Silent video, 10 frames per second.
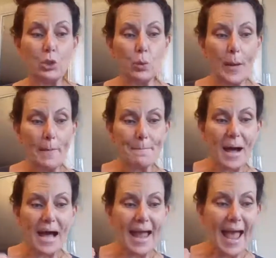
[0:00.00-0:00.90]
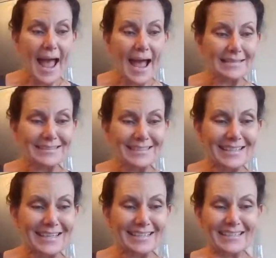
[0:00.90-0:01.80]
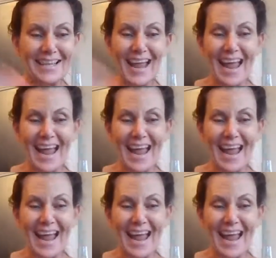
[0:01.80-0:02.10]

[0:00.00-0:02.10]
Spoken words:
do it by accident.